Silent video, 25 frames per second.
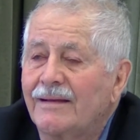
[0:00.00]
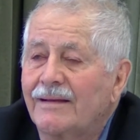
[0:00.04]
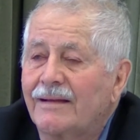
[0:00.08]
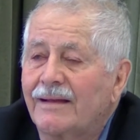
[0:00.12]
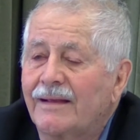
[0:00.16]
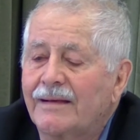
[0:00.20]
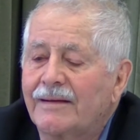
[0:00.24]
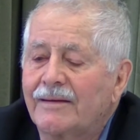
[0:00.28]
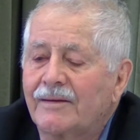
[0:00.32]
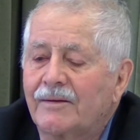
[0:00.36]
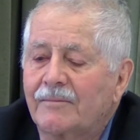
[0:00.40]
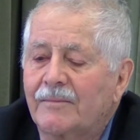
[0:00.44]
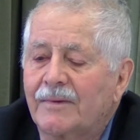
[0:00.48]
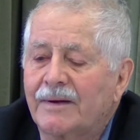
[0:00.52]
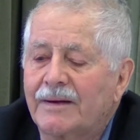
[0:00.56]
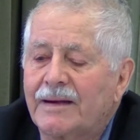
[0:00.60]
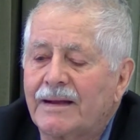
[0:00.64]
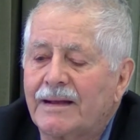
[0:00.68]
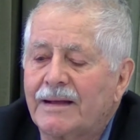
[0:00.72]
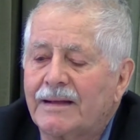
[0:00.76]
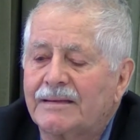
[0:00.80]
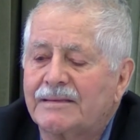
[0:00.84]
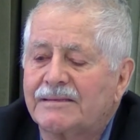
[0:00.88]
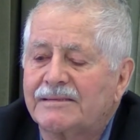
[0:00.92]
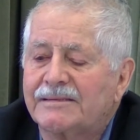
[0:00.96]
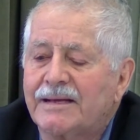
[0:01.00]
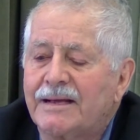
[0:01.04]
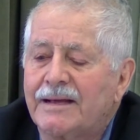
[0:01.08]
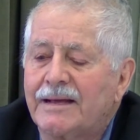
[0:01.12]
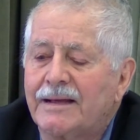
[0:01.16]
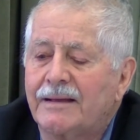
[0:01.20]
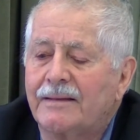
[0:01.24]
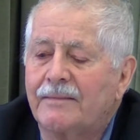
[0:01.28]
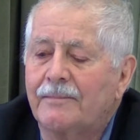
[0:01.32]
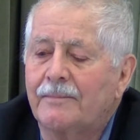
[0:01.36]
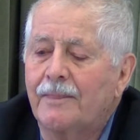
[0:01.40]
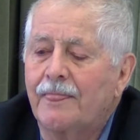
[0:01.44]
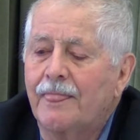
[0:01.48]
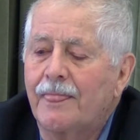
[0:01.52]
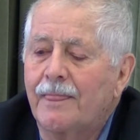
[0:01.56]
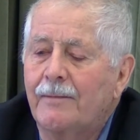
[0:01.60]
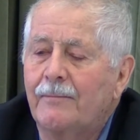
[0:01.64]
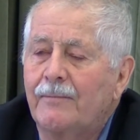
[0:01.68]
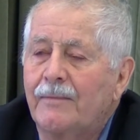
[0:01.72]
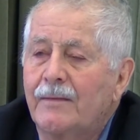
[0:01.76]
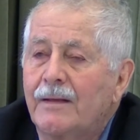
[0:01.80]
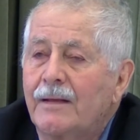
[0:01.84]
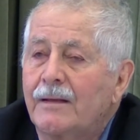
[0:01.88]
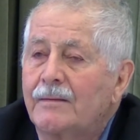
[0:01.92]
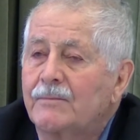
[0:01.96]
And I hear my dad saying,
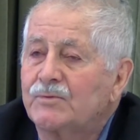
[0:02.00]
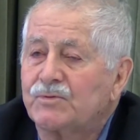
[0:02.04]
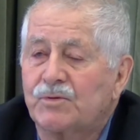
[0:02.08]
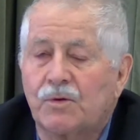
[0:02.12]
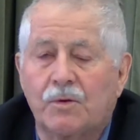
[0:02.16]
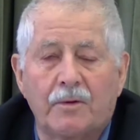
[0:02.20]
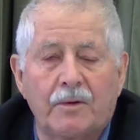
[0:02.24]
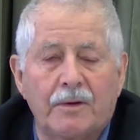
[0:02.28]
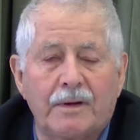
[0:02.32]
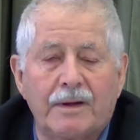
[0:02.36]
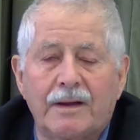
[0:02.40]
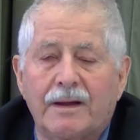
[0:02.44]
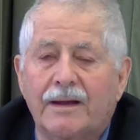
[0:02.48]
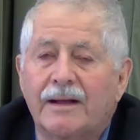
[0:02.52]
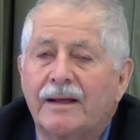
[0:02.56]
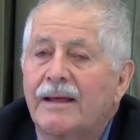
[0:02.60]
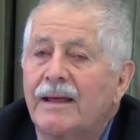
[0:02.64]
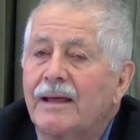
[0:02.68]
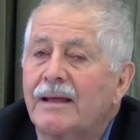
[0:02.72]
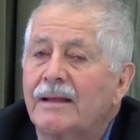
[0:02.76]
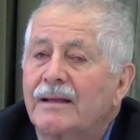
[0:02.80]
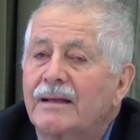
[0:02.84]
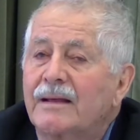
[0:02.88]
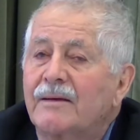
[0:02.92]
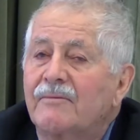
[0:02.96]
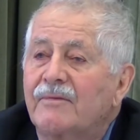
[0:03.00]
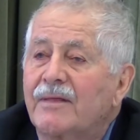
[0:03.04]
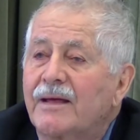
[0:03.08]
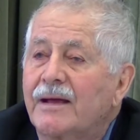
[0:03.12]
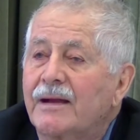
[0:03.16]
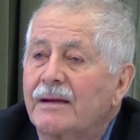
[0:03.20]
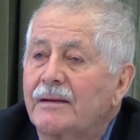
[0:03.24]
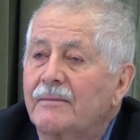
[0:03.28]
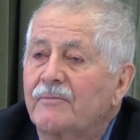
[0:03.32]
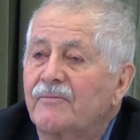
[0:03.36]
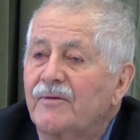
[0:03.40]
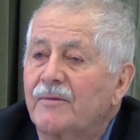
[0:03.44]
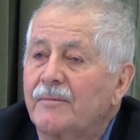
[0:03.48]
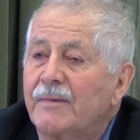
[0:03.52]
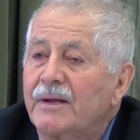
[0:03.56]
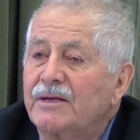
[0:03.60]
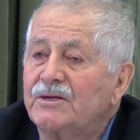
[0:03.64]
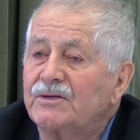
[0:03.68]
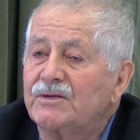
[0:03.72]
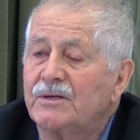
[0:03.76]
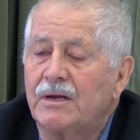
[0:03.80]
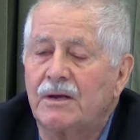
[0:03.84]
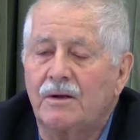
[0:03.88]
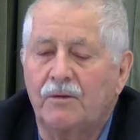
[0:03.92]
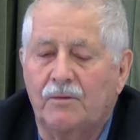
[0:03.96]
Sorry, I can't give that
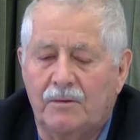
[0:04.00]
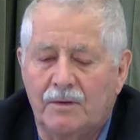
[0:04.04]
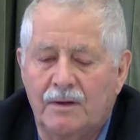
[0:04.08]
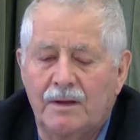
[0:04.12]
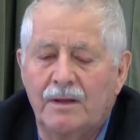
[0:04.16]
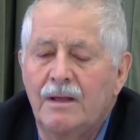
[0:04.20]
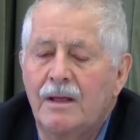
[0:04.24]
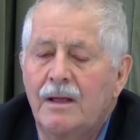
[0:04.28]
information out.